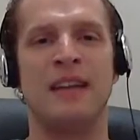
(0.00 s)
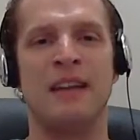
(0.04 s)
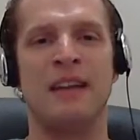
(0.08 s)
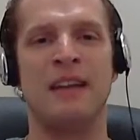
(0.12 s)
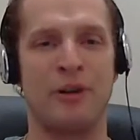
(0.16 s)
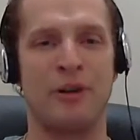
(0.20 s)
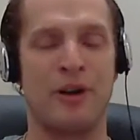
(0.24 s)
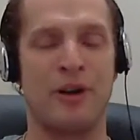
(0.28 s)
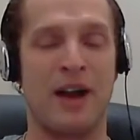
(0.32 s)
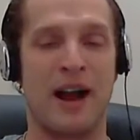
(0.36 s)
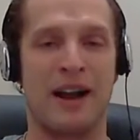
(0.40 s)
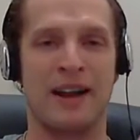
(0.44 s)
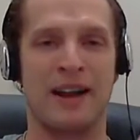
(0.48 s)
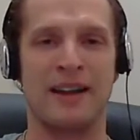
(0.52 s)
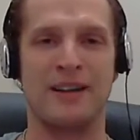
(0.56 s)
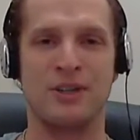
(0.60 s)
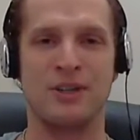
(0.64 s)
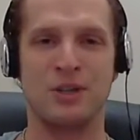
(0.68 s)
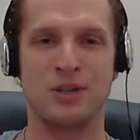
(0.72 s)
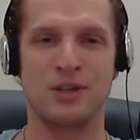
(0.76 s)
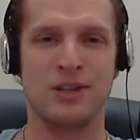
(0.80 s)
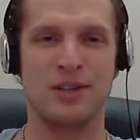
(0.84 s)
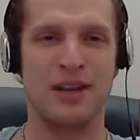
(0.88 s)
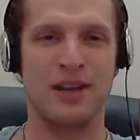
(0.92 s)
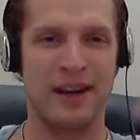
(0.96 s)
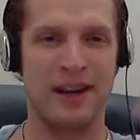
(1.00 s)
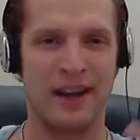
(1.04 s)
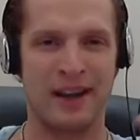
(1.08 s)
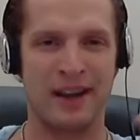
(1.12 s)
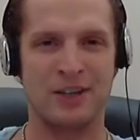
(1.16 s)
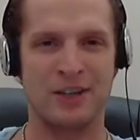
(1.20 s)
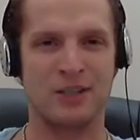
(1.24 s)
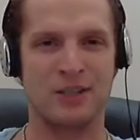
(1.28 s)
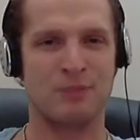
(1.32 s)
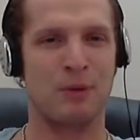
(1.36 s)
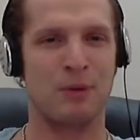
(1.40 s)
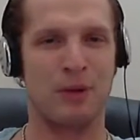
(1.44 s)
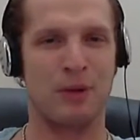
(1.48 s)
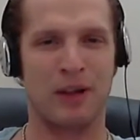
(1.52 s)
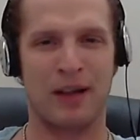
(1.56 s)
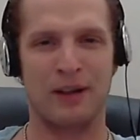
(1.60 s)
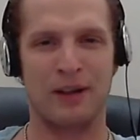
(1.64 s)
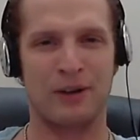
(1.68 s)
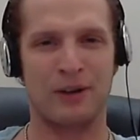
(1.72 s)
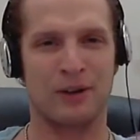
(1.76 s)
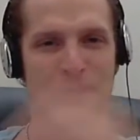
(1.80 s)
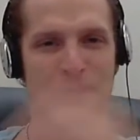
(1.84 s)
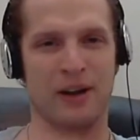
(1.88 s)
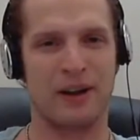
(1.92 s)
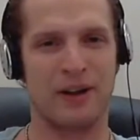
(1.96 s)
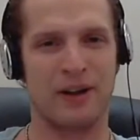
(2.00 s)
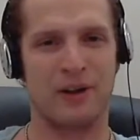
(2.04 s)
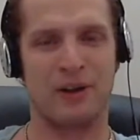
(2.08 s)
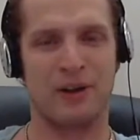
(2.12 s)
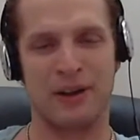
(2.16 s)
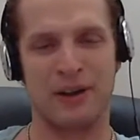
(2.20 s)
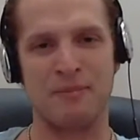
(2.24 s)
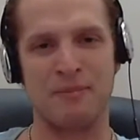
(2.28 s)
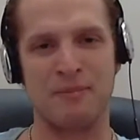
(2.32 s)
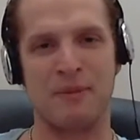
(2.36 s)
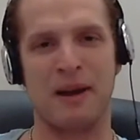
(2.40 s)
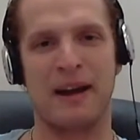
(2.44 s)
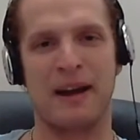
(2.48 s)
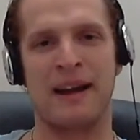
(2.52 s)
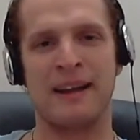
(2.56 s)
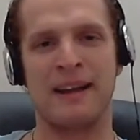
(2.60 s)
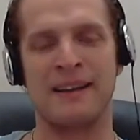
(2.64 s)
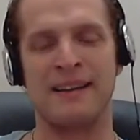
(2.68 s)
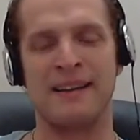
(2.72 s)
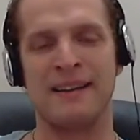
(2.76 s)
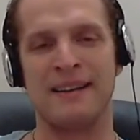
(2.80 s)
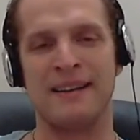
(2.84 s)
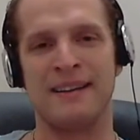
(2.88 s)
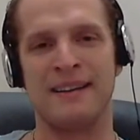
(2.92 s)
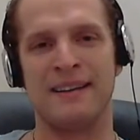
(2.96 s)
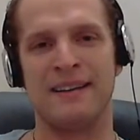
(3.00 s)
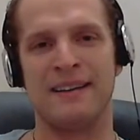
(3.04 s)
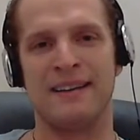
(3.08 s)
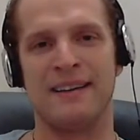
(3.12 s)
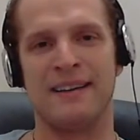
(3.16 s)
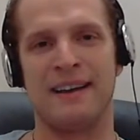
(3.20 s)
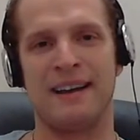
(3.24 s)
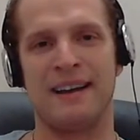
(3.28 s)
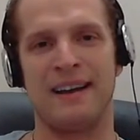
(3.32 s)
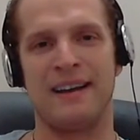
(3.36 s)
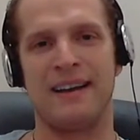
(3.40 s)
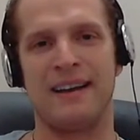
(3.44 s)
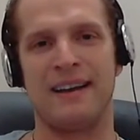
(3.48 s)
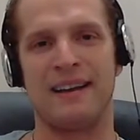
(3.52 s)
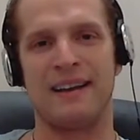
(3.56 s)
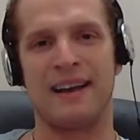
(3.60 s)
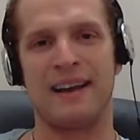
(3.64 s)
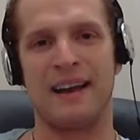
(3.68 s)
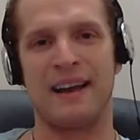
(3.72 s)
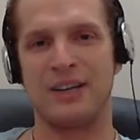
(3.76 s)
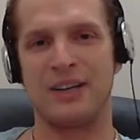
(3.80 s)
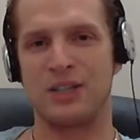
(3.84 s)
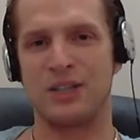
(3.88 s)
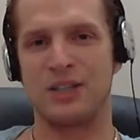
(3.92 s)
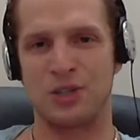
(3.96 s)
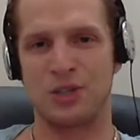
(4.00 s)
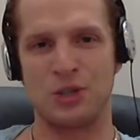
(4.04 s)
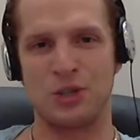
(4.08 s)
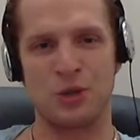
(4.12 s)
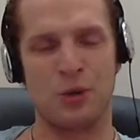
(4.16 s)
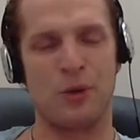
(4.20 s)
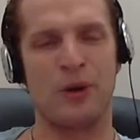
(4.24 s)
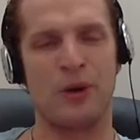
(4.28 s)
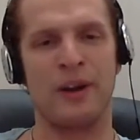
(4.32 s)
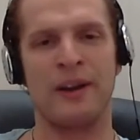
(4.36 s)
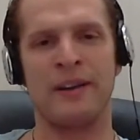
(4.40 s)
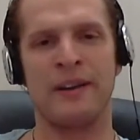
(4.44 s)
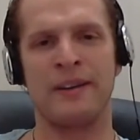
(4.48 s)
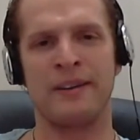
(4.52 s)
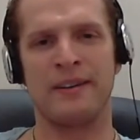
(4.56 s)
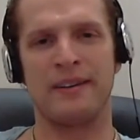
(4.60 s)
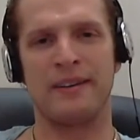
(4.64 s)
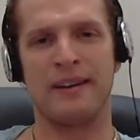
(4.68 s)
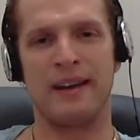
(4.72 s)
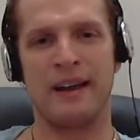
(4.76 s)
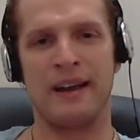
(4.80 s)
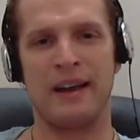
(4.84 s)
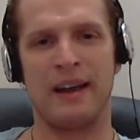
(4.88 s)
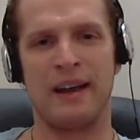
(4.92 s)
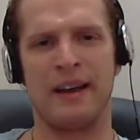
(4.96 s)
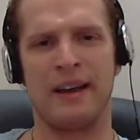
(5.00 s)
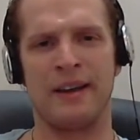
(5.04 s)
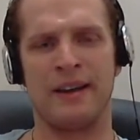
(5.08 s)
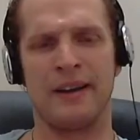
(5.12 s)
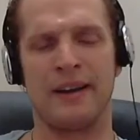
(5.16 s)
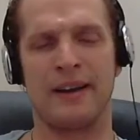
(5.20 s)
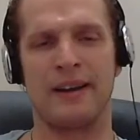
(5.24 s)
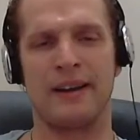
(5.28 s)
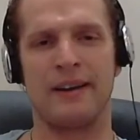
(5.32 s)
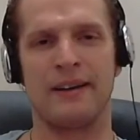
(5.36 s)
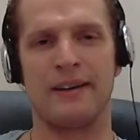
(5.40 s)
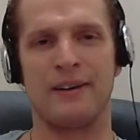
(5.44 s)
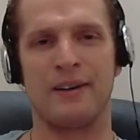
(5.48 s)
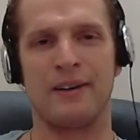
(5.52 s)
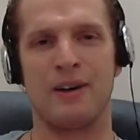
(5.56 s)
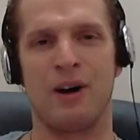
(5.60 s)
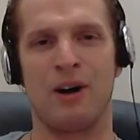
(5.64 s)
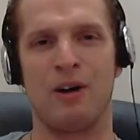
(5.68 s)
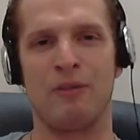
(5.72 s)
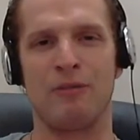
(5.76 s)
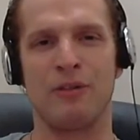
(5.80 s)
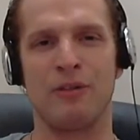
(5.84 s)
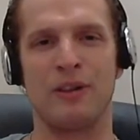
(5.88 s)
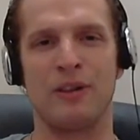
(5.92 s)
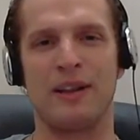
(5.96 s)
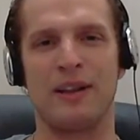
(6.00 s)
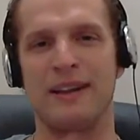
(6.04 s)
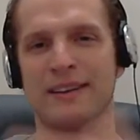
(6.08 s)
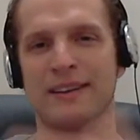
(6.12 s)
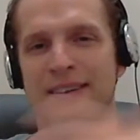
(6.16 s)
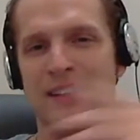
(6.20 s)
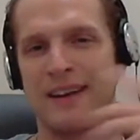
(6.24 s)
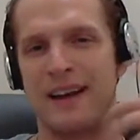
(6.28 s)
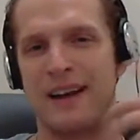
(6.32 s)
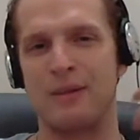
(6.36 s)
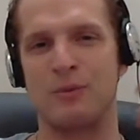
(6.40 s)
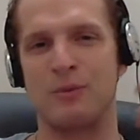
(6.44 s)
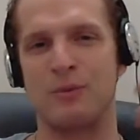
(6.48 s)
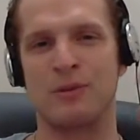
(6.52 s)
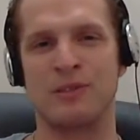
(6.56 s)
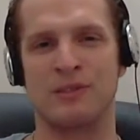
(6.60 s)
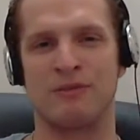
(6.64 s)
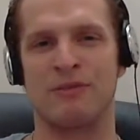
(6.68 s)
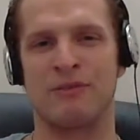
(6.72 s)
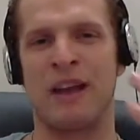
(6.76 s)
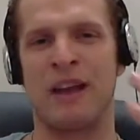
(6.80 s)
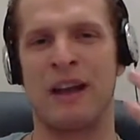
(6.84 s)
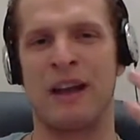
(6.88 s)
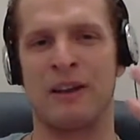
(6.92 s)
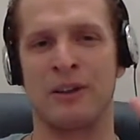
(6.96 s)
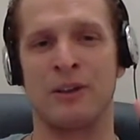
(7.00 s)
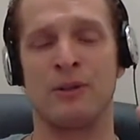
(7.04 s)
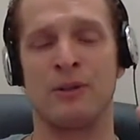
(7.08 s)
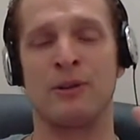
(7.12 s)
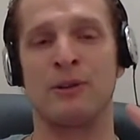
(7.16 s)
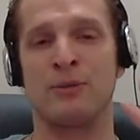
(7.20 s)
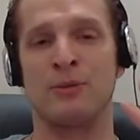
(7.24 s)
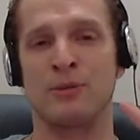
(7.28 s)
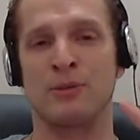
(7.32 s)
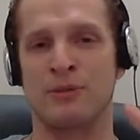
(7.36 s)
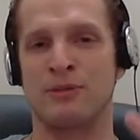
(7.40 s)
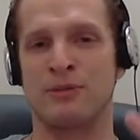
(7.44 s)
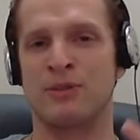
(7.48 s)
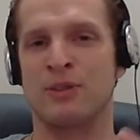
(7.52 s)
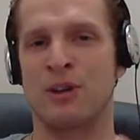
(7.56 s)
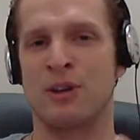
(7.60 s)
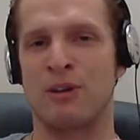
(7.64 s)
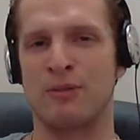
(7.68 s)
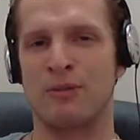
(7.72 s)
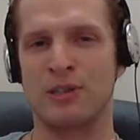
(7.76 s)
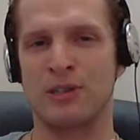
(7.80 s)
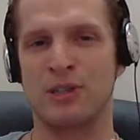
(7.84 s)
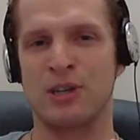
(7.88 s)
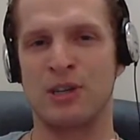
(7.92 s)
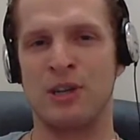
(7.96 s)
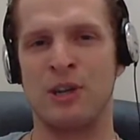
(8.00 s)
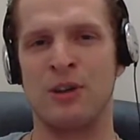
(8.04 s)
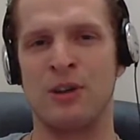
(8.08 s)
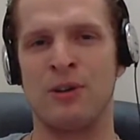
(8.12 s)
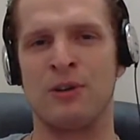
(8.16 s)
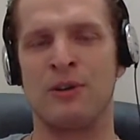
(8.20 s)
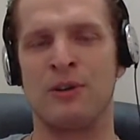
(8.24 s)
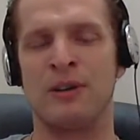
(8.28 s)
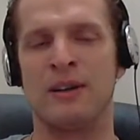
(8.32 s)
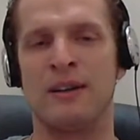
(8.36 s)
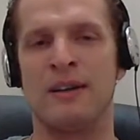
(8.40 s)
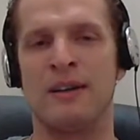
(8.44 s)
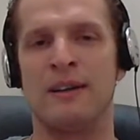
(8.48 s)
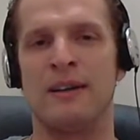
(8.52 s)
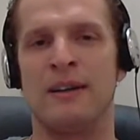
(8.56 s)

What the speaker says: If you're not in, just get in. Just pull out your credit card and buy. And just join, and hopefully tonight was of value and it was of service to you,